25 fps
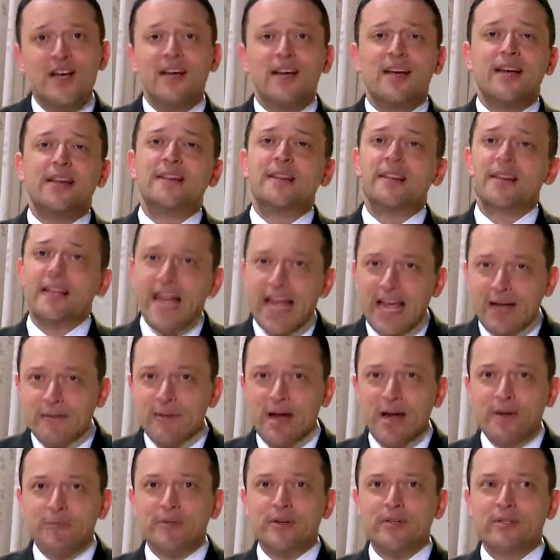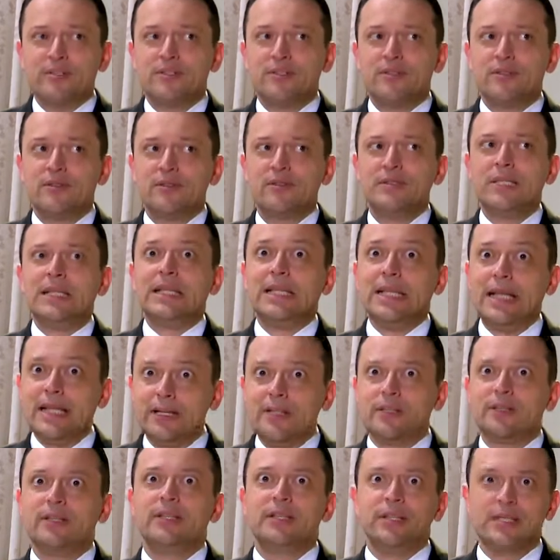and the lay member to
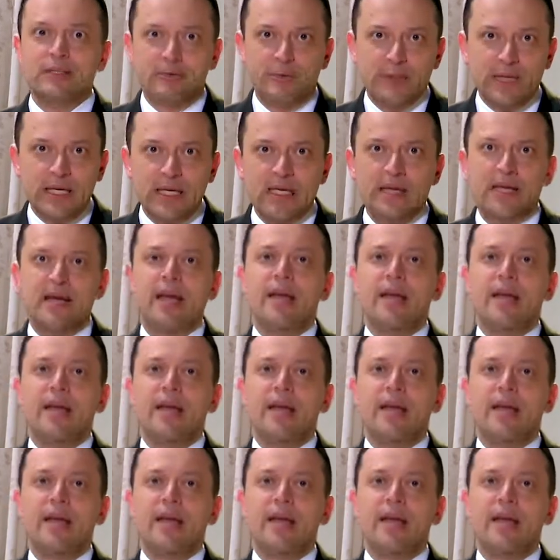literally be